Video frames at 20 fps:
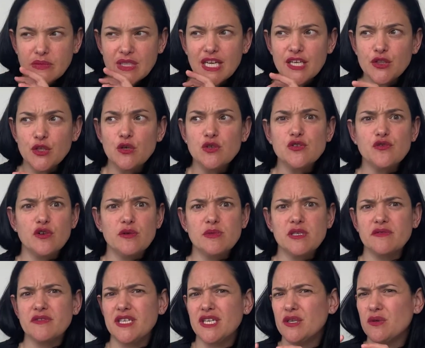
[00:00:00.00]
those forms of
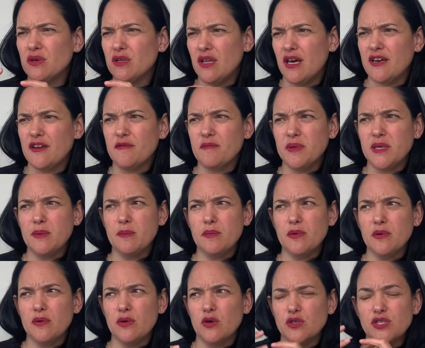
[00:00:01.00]
keto, a lot of
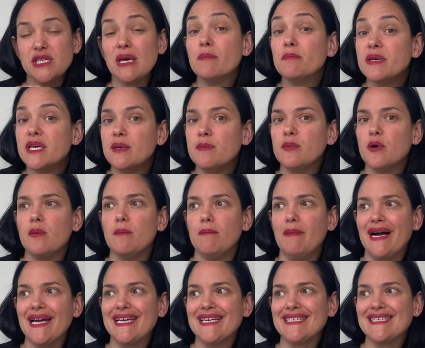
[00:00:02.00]
people, or some people,
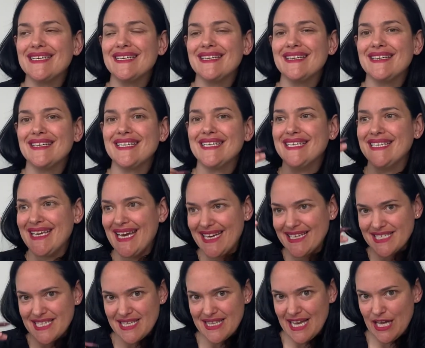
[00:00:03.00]
might get
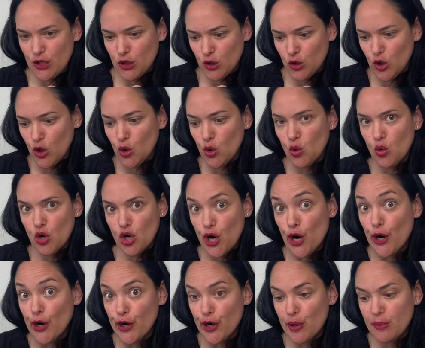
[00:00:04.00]
to that low
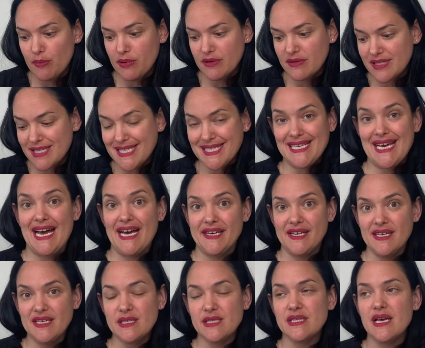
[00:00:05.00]
carb
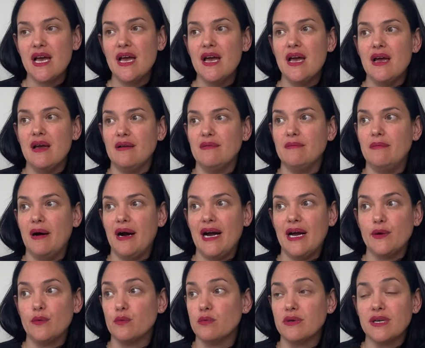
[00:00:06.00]
status by
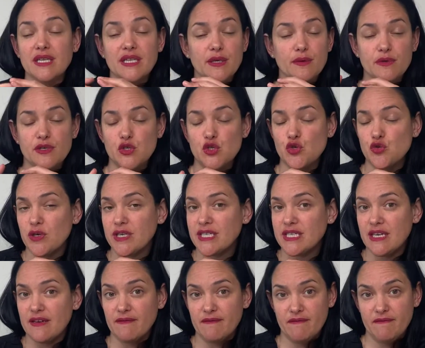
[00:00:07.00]
really
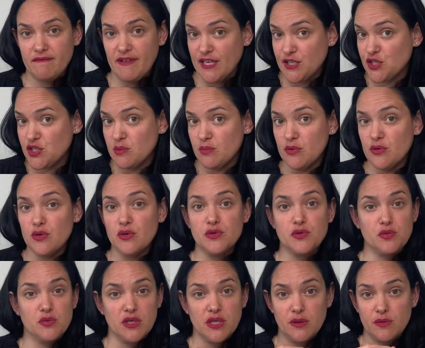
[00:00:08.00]
restricting vegetables,
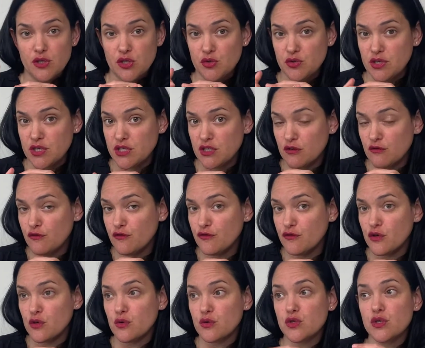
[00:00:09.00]
really restricting
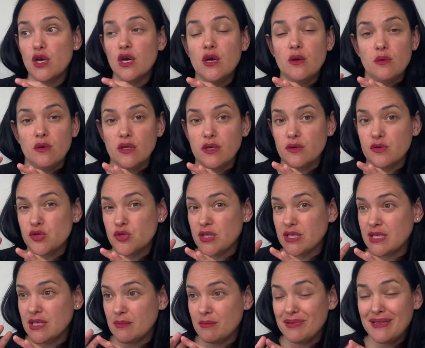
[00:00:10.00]
fruits, really
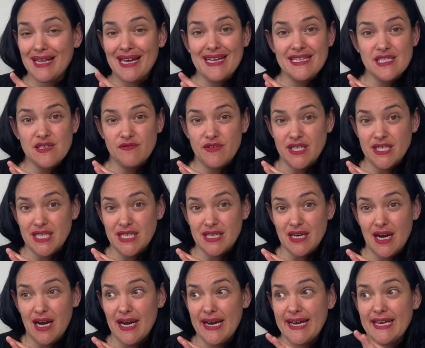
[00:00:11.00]
restricting plants of any
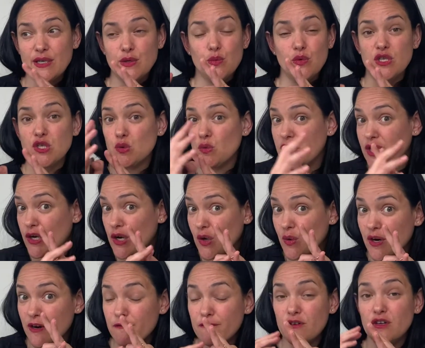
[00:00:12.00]
kind, which we know
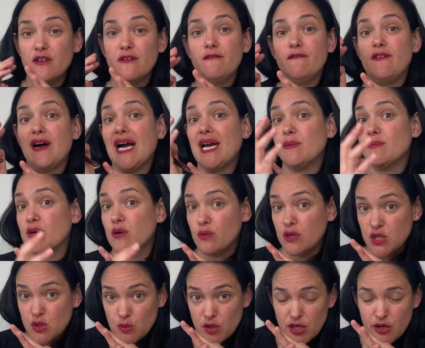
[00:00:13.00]
are full of fiber,
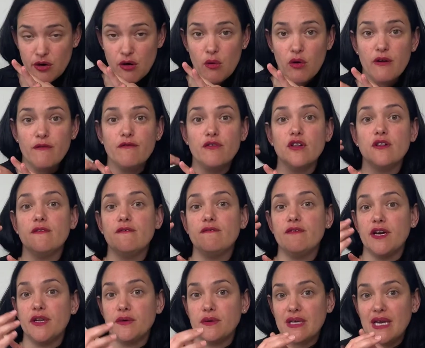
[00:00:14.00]
which we know are full of
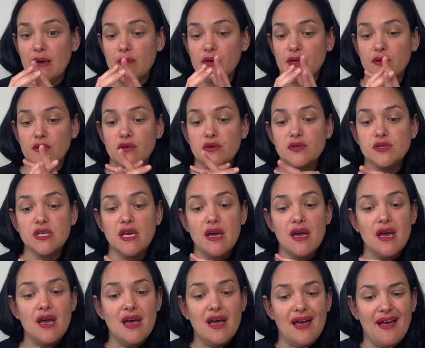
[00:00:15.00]
phytochemicals.
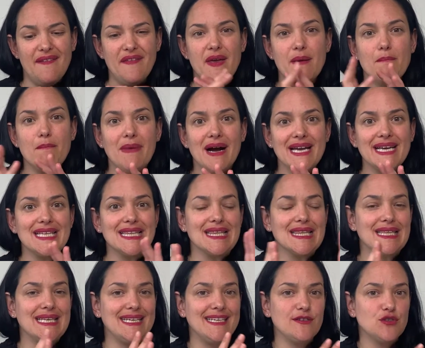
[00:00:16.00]
And they might
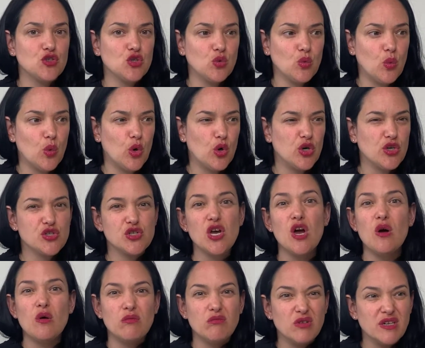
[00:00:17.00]
lean towards
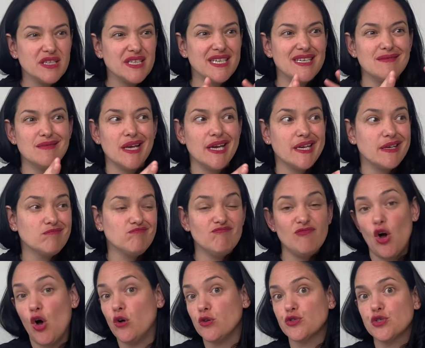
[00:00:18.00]
really like
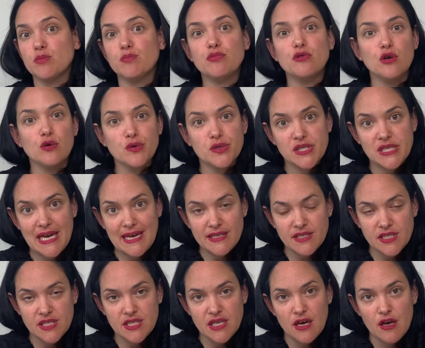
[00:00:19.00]
ultra
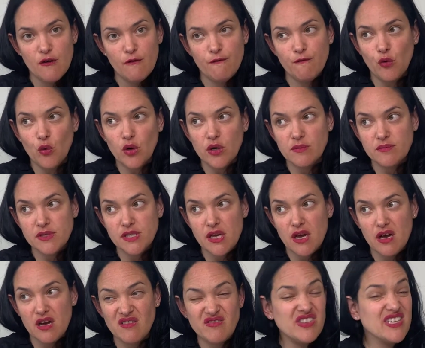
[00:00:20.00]
processed forms
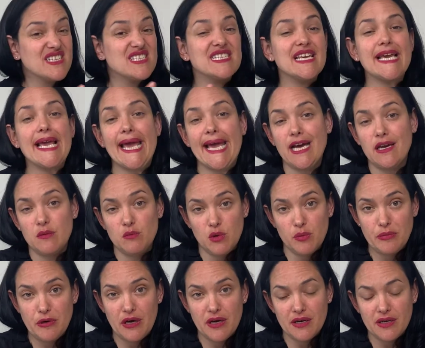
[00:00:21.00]
of, let's say, animal
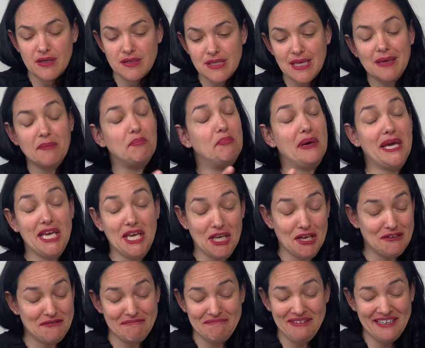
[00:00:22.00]
products, like bacon